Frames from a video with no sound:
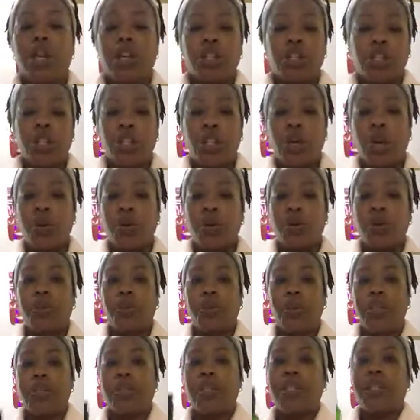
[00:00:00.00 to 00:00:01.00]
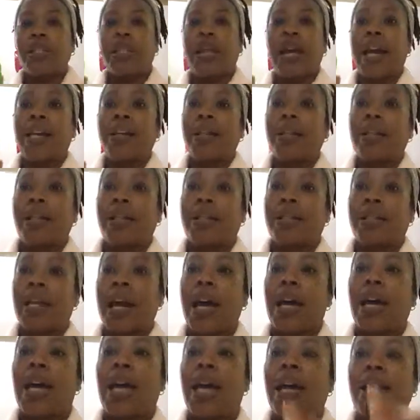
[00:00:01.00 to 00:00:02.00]
So this is like this.
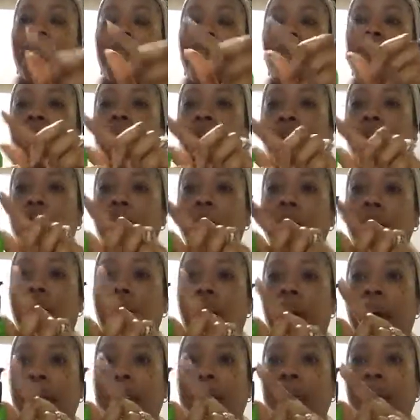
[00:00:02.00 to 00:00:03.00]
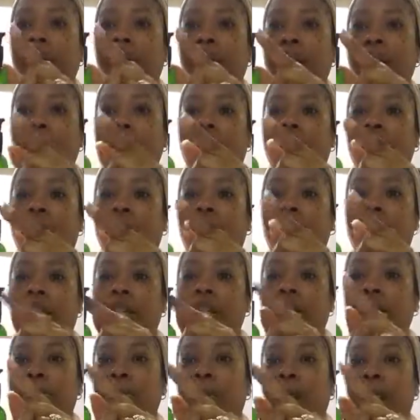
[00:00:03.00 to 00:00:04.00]
I like the applicator
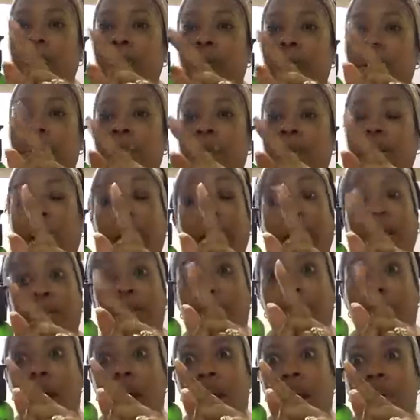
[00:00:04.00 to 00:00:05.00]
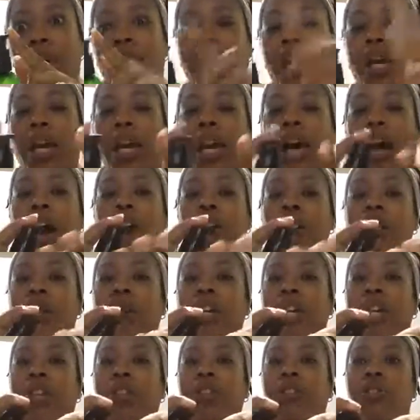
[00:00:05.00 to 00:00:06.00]
thing, spray little like bottle. All you
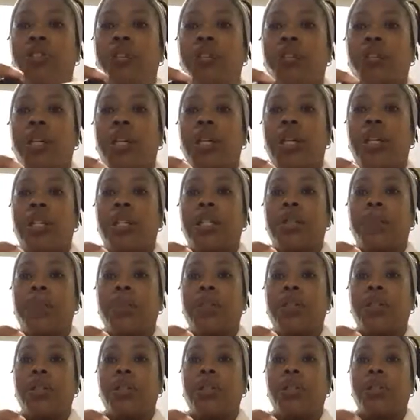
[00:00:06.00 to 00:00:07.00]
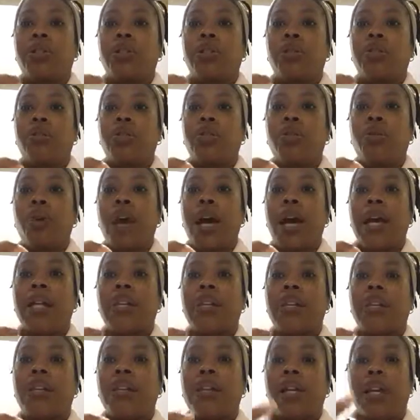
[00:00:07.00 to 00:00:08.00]
need to do is push
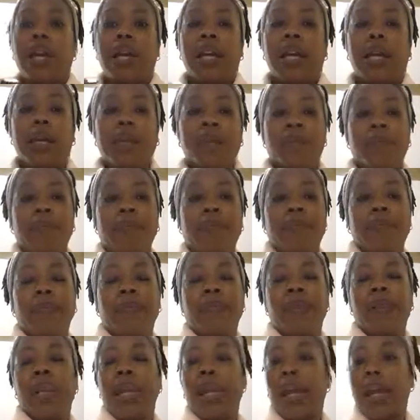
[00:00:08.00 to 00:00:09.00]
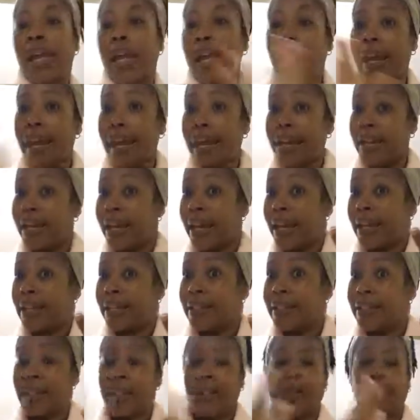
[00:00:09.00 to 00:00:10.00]
twice, and that
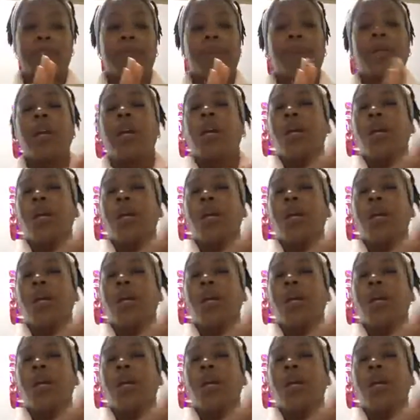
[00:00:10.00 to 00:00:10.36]
is it.